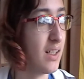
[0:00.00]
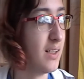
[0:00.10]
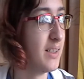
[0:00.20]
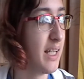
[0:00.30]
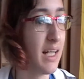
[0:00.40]

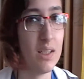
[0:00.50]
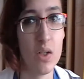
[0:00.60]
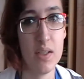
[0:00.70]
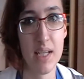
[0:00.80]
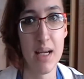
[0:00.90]
uh, yeah a
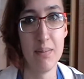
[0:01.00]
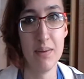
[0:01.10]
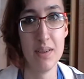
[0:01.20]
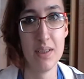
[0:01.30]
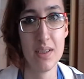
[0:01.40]
lot has
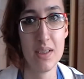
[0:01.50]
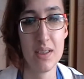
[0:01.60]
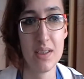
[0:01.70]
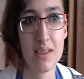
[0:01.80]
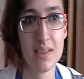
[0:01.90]
happened
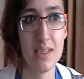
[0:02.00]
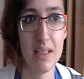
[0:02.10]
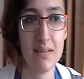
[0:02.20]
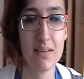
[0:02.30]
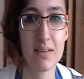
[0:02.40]

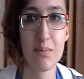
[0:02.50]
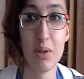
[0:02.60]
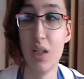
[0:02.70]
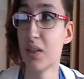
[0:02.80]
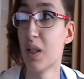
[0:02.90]
since my
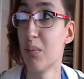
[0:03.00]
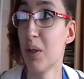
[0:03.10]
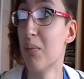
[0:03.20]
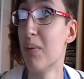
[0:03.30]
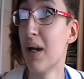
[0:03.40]
last
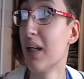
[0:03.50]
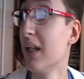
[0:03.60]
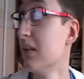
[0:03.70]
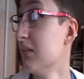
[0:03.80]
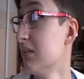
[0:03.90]
upload back
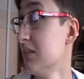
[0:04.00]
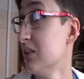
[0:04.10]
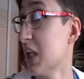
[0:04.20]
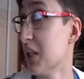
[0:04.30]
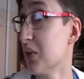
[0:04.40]
in
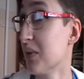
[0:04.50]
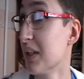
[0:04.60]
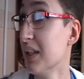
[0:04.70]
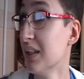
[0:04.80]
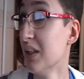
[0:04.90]

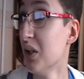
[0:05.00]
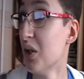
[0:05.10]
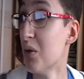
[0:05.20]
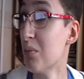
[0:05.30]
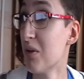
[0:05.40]
January.
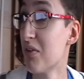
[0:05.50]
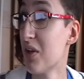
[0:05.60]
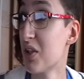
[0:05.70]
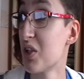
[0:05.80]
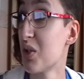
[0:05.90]
My
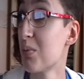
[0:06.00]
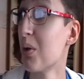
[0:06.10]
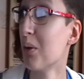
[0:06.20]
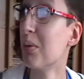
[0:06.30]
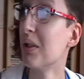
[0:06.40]
first
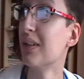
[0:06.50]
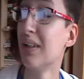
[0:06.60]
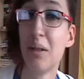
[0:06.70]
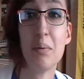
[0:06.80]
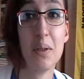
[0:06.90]
proper
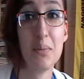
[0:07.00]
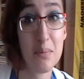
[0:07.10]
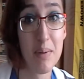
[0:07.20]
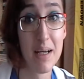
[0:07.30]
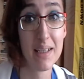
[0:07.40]
upload was
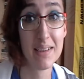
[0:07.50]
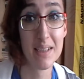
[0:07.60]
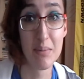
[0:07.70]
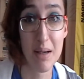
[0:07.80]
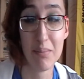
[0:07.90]
back in
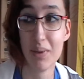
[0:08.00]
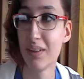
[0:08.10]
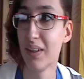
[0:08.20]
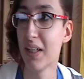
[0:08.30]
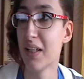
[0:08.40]
September,
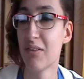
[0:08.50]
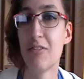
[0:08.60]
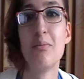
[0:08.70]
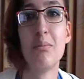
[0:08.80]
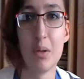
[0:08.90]
like
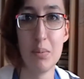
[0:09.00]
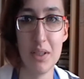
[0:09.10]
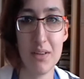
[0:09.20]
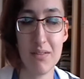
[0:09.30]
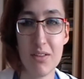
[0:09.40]

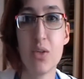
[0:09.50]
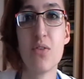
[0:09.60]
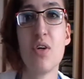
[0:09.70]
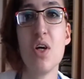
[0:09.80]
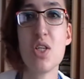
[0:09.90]
proper sort
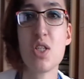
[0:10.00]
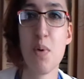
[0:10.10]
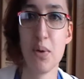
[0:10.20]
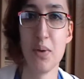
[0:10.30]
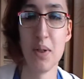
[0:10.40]
of
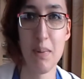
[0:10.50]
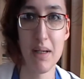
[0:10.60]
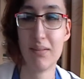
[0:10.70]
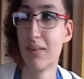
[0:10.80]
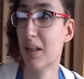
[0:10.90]
spoken
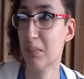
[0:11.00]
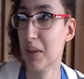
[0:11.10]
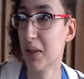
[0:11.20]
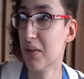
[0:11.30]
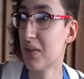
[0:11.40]
about
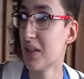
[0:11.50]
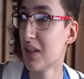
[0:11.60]
upload.